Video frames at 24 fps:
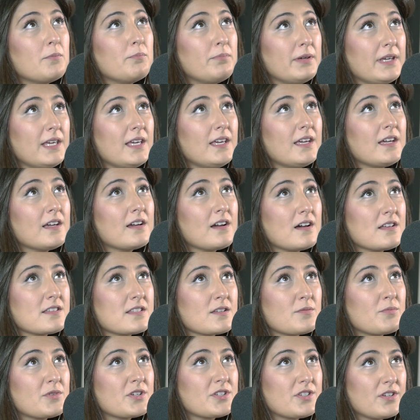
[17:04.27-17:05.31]
being in
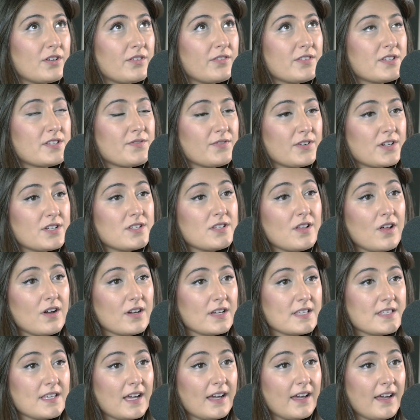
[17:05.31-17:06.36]
customer service for as
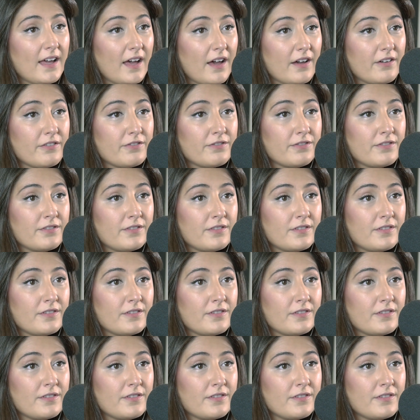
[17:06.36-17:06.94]
long as I have,